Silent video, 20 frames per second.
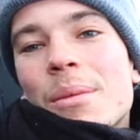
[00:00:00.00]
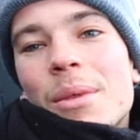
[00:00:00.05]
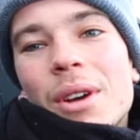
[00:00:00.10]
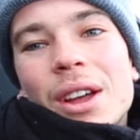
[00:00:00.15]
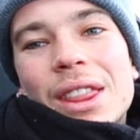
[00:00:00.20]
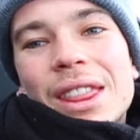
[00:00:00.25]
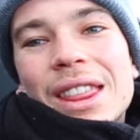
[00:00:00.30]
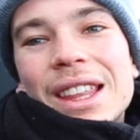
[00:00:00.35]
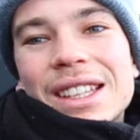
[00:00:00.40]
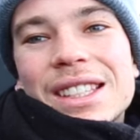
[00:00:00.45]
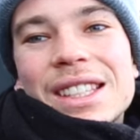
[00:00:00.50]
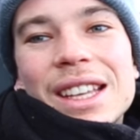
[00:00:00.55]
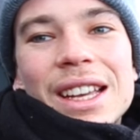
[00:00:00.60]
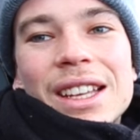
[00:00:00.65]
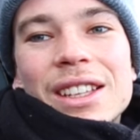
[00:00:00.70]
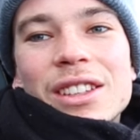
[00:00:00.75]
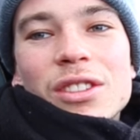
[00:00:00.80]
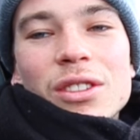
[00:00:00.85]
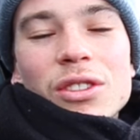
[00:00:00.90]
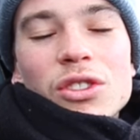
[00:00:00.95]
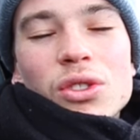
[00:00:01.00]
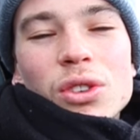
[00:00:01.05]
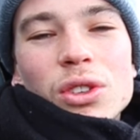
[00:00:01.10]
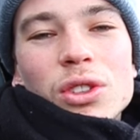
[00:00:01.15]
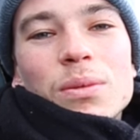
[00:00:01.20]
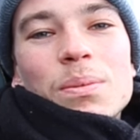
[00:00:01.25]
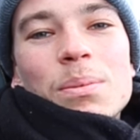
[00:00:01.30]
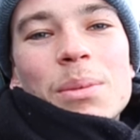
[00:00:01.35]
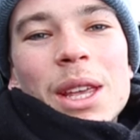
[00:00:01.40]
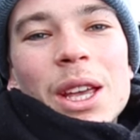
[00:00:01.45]
But this is
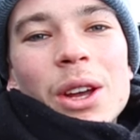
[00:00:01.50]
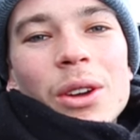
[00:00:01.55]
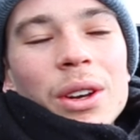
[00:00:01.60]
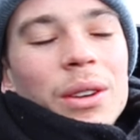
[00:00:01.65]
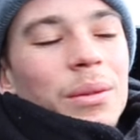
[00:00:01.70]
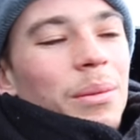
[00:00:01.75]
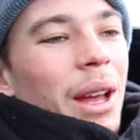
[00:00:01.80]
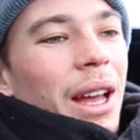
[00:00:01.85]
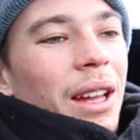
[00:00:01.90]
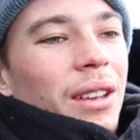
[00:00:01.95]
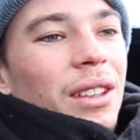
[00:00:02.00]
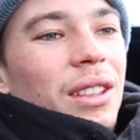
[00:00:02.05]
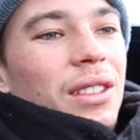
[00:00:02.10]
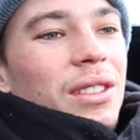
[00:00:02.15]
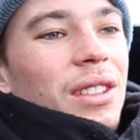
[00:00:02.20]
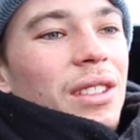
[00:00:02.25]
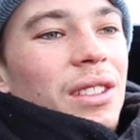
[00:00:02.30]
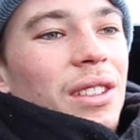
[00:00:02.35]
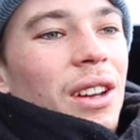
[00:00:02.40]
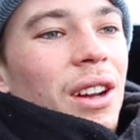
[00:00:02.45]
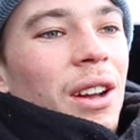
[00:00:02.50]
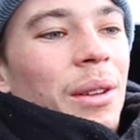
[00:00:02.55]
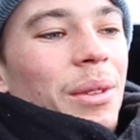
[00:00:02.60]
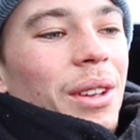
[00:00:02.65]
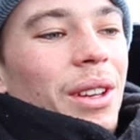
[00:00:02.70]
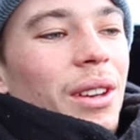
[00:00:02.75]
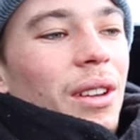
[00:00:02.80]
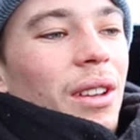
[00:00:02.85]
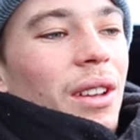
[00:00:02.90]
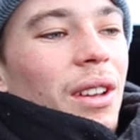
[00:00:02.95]
just beyond madness, this car, I
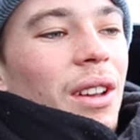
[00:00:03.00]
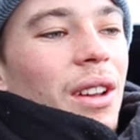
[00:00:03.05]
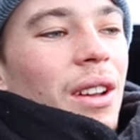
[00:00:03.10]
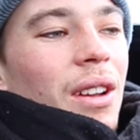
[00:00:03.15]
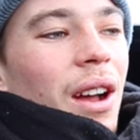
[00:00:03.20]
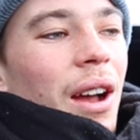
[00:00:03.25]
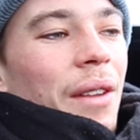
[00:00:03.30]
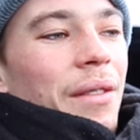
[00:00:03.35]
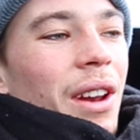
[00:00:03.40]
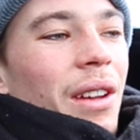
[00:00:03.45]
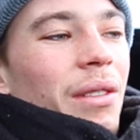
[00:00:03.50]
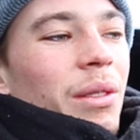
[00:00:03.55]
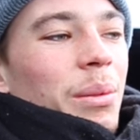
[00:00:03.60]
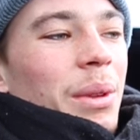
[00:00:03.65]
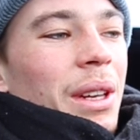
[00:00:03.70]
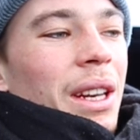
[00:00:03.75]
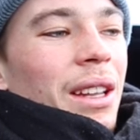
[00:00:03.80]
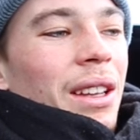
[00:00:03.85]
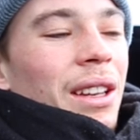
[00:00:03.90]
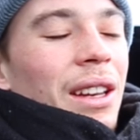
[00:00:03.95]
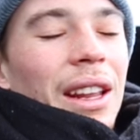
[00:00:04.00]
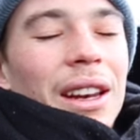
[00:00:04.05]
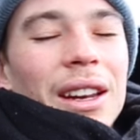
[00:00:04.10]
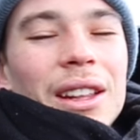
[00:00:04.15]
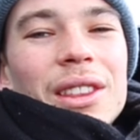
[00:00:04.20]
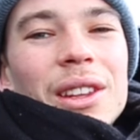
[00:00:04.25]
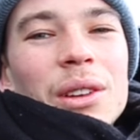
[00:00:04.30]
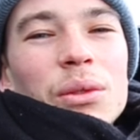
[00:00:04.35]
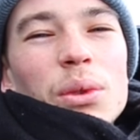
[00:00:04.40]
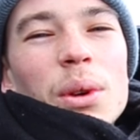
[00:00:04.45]
mean. I've never been in
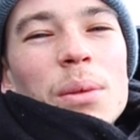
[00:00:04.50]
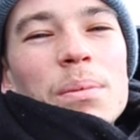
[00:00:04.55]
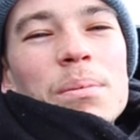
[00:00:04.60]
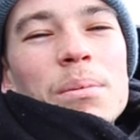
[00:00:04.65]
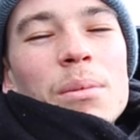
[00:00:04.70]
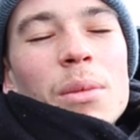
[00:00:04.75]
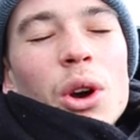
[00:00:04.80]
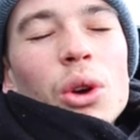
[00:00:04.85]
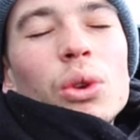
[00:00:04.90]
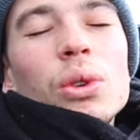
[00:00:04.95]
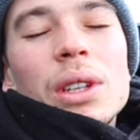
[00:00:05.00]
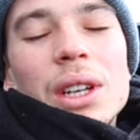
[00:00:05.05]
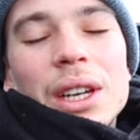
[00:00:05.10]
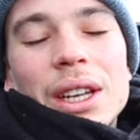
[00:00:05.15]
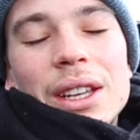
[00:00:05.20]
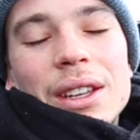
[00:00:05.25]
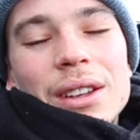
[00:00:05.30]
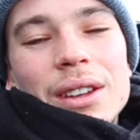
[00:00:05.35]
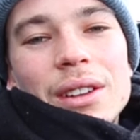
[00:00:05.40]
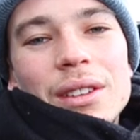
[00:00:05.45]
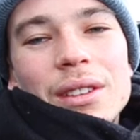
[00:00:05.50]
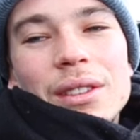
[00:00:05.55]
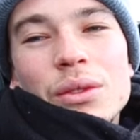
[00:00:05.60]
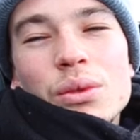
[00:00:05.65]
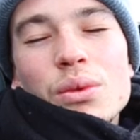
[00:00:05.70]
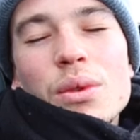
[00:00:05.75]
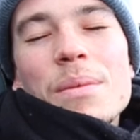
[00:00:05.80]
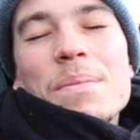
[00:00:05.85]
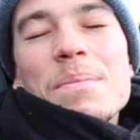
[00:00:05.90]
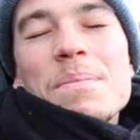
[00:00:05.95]
anything remotely,
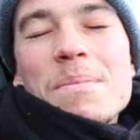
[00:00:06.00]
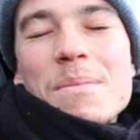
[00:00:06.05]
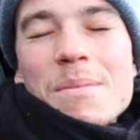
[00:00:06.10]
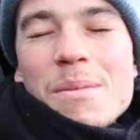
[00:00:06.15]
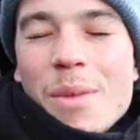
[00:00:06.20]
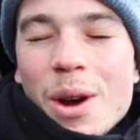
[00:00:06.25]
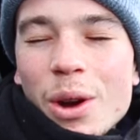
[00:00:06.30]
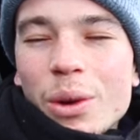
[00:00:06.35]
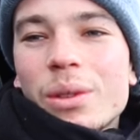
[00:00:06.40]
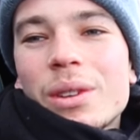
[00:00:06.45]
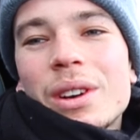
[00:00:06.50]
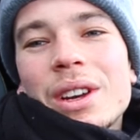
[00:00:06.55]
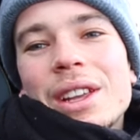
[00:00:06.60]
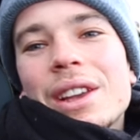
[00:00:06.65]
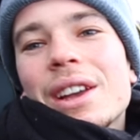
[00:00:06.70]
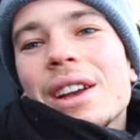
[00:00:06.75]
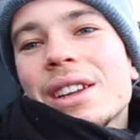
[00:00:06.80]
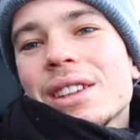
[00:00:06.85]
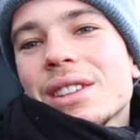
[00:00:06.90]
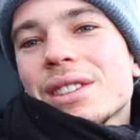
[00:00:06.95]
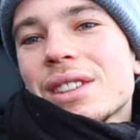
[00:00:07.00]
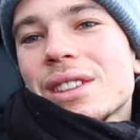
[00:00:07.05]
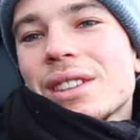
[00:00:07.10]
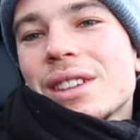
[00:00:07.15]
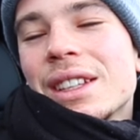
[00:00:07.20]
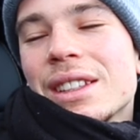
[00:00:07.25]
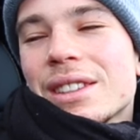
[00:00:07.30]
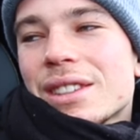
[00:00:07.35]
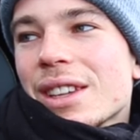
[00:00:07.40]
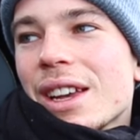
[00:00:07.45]
remotely as
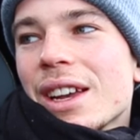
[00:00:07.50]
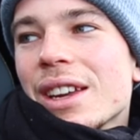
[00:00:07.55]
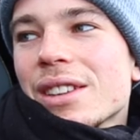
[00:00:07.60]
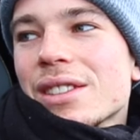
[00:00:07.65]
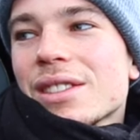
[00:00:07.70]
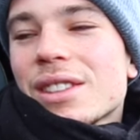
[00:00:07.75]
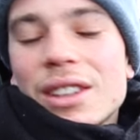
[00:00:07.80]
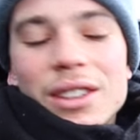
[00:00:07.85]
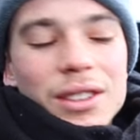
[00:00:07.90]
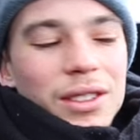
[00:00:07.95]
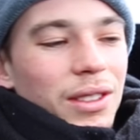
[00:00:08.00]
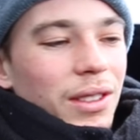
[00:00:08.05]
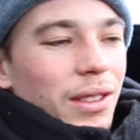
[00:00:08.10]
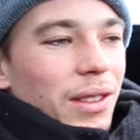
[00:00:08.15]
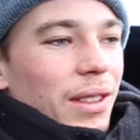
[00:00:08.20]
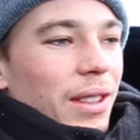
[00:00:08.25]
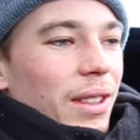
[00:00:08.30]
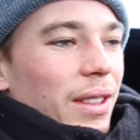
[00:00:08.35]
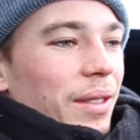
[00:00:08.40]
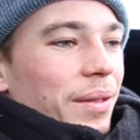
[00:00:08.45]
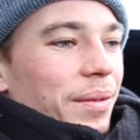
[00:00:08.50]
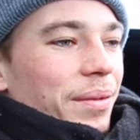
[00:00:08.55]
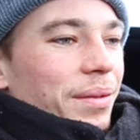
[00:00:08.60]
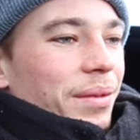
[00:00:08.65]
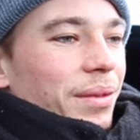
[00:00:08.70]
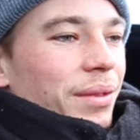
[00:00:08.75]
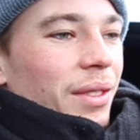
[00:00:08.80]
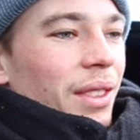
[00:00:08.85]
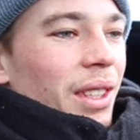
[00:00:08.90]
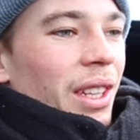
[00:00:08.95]
insane as this. No way.
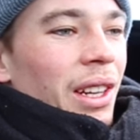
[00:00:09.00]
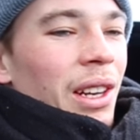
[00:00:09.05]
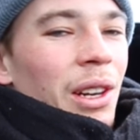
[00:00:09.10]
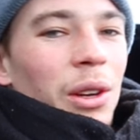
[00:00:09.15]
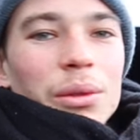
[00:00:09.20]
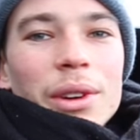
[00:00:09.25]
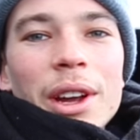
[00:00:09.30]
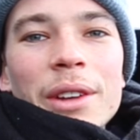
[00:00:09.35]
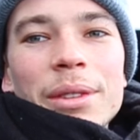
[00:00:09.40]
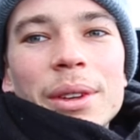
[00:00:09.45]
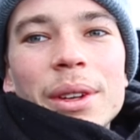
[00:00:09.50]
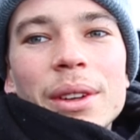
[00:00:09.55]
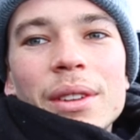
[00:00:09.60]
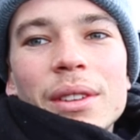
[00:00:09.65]
Lil Rev?